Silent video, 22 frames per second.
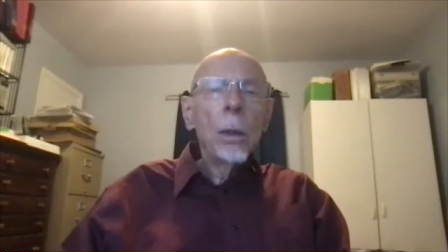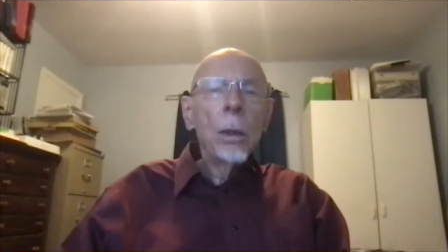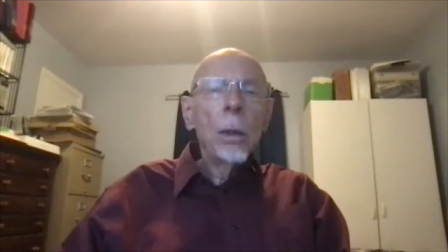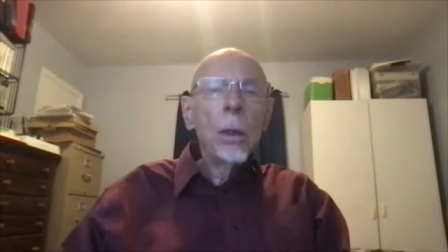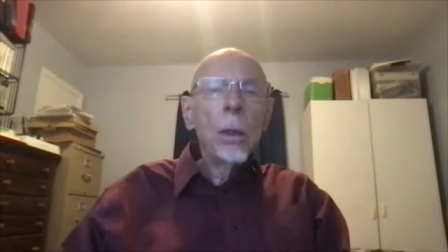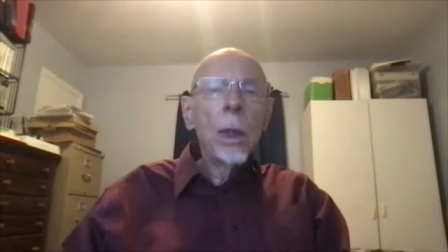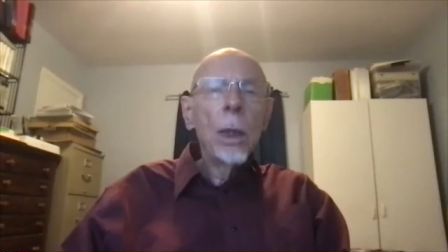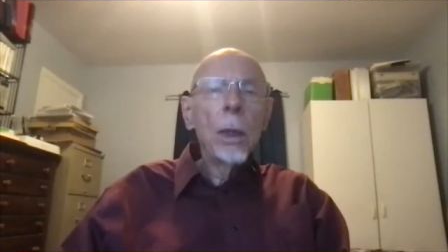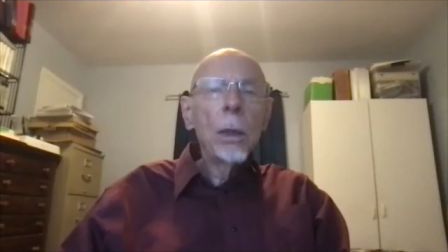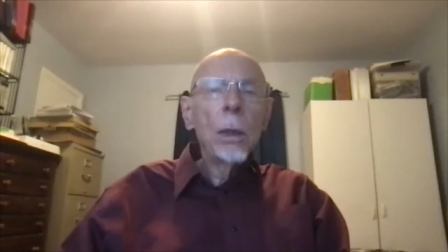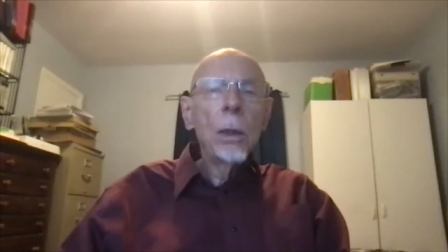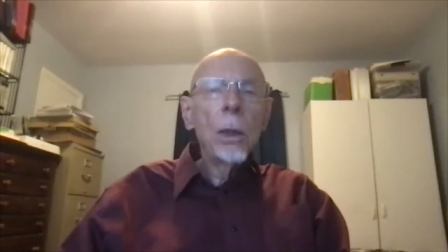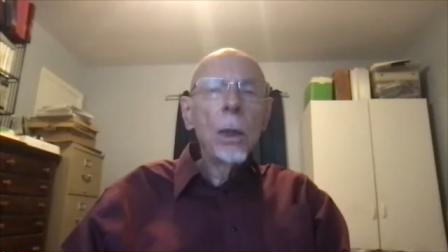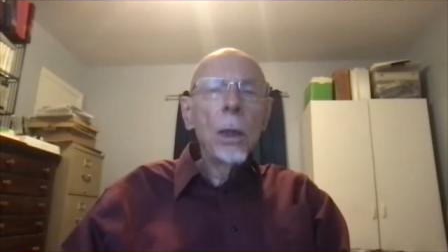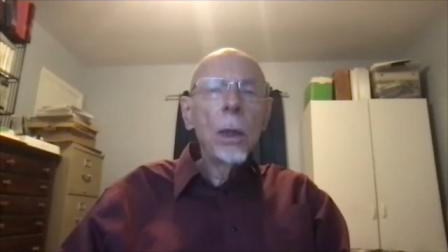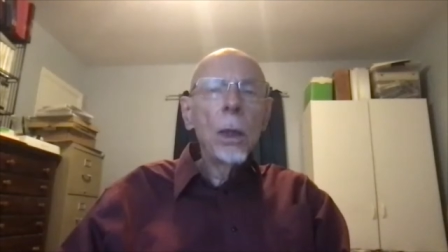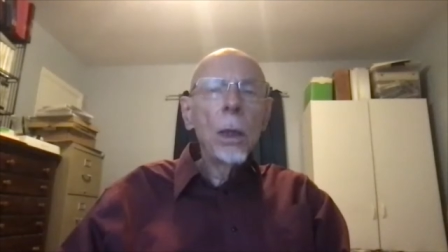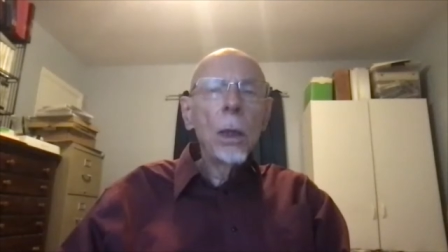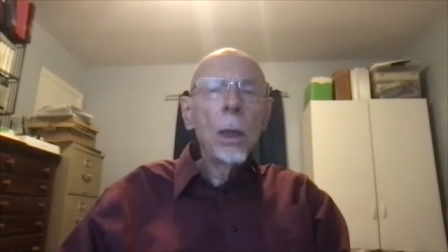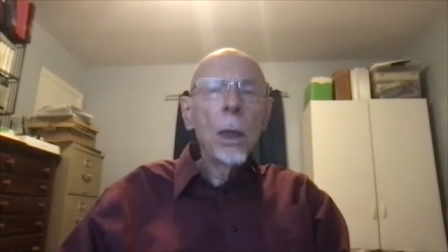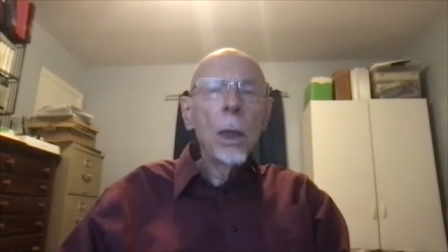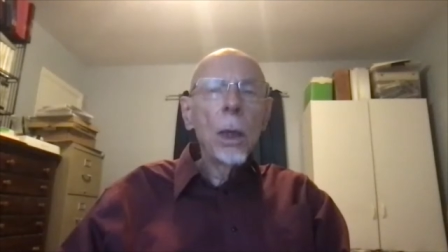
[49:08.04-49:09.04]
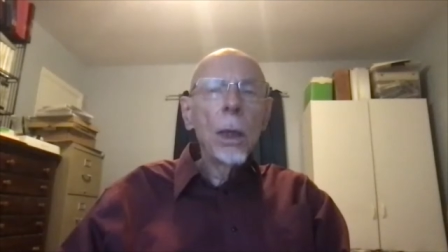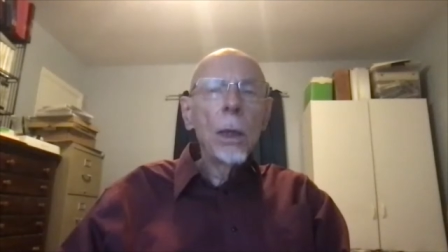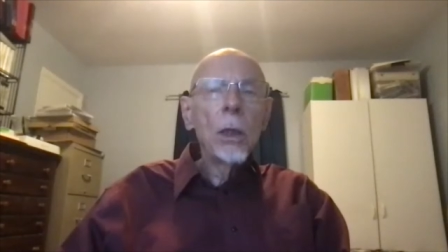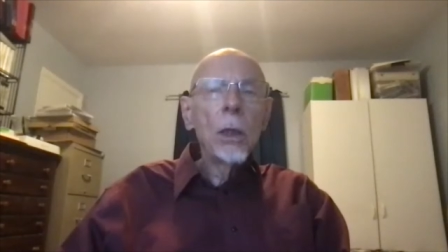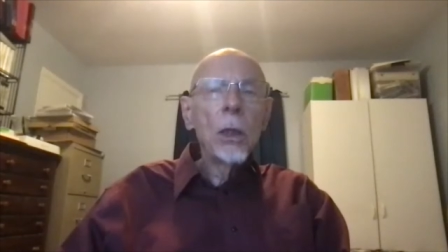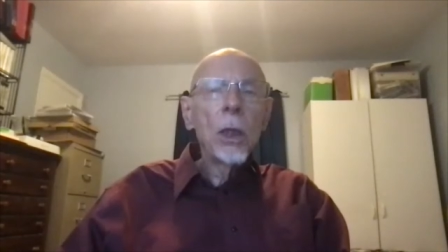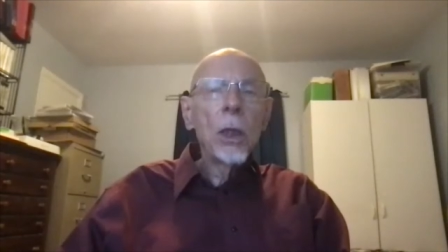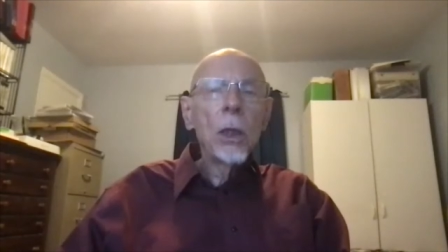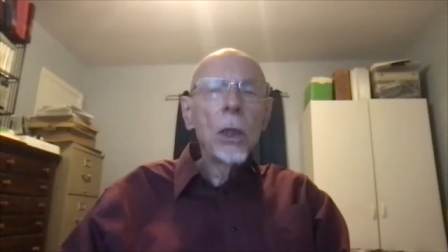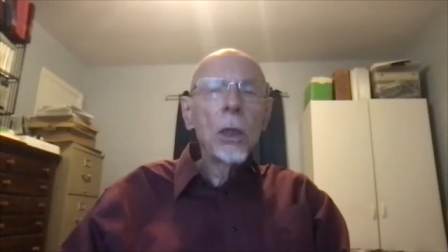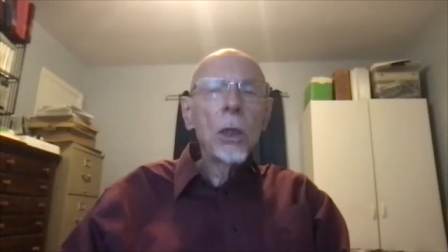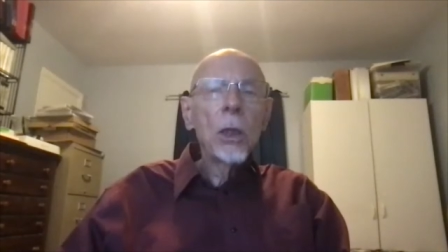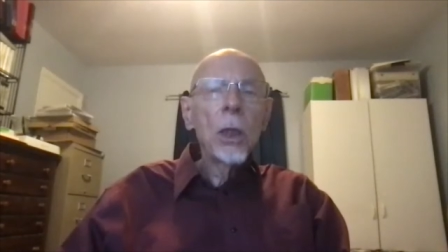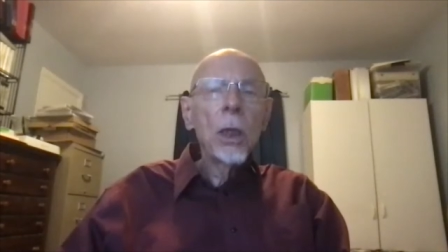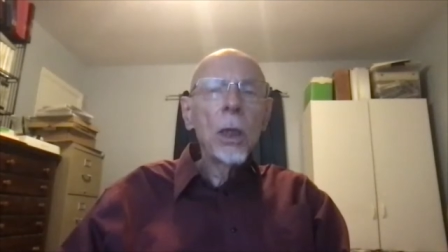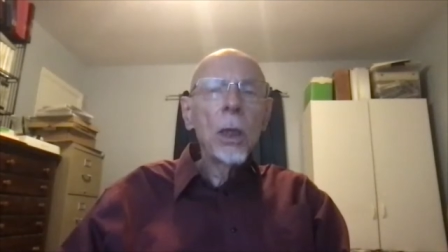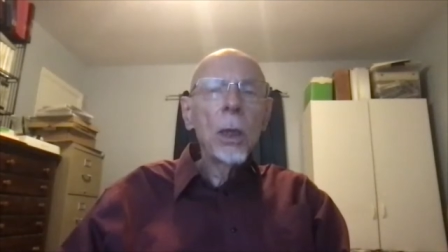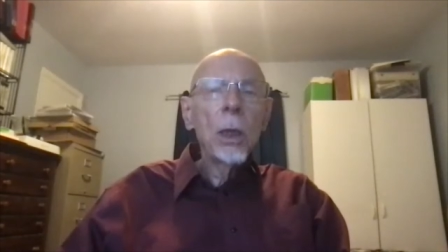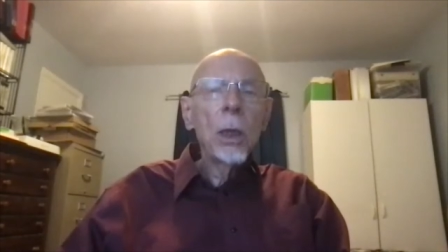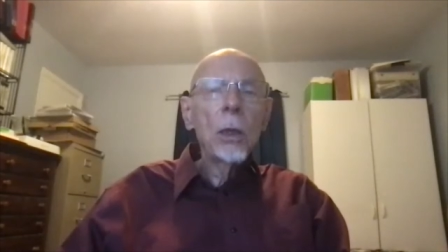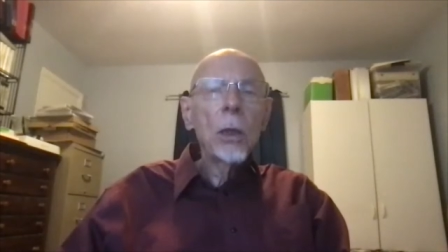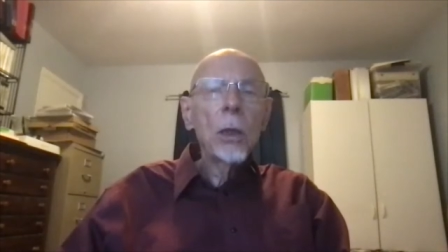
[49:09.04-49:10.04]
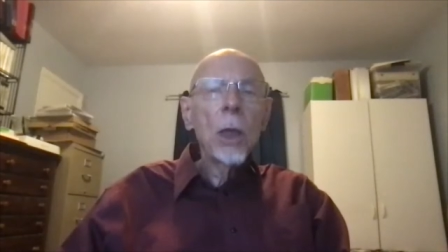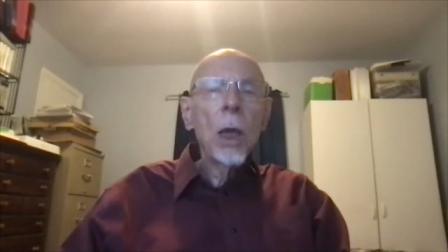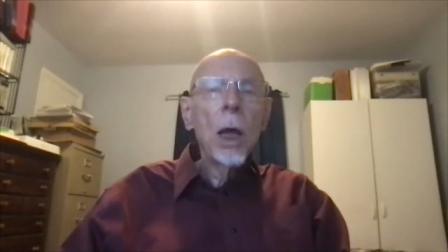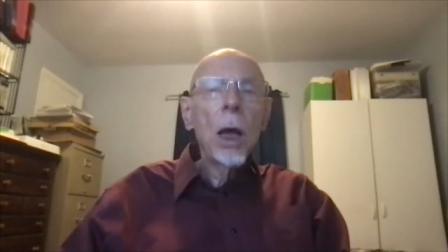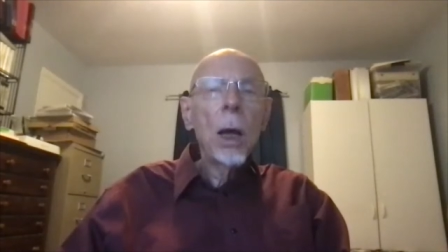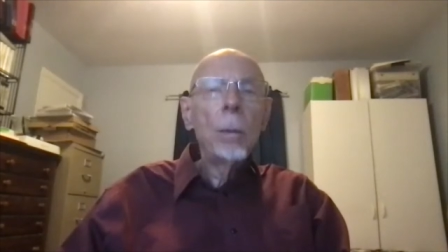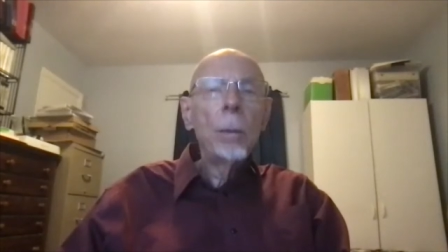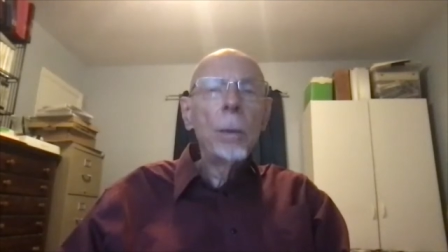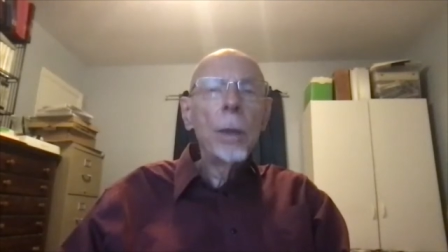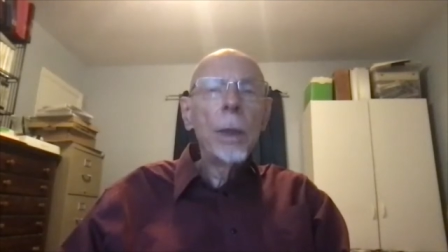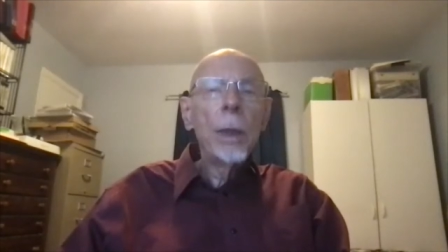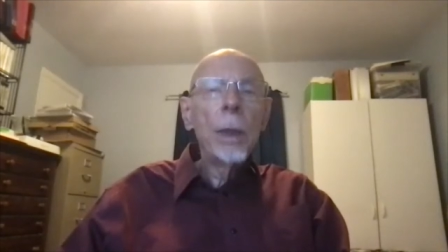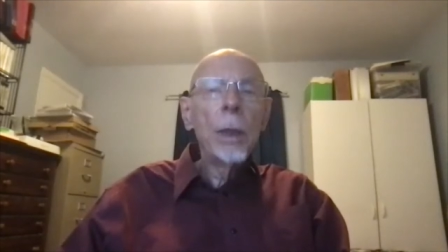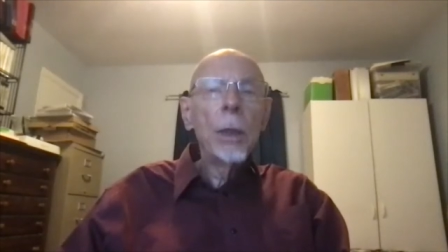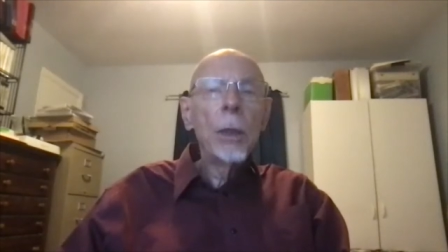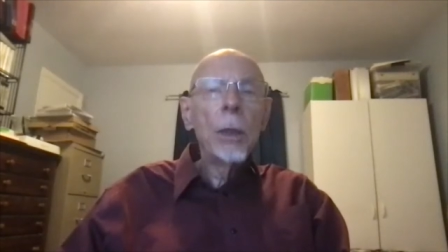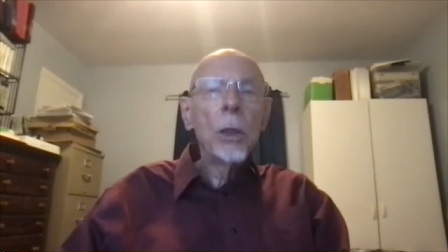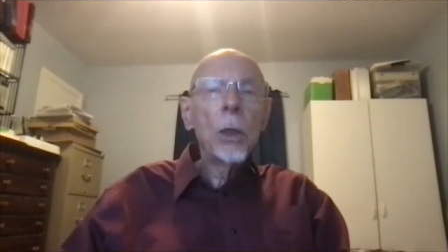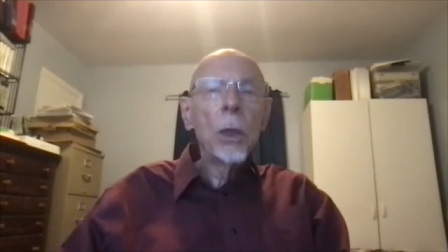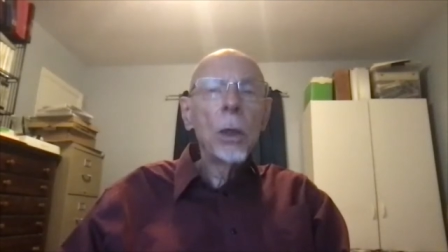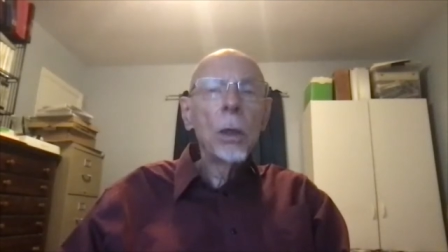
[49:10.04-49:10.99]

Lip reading: that exists in us hominids